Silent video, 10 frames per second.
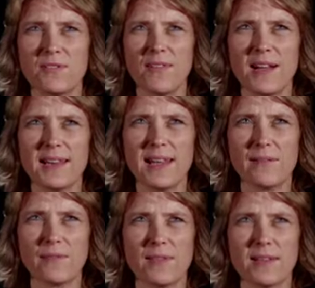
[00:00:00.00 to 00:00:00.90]
to find
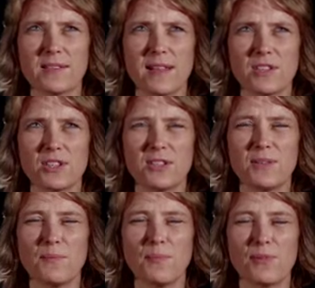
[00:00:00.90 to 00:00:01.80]
out things that actually can
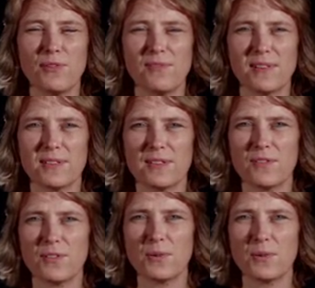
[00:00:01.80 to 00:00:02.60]
improve it. If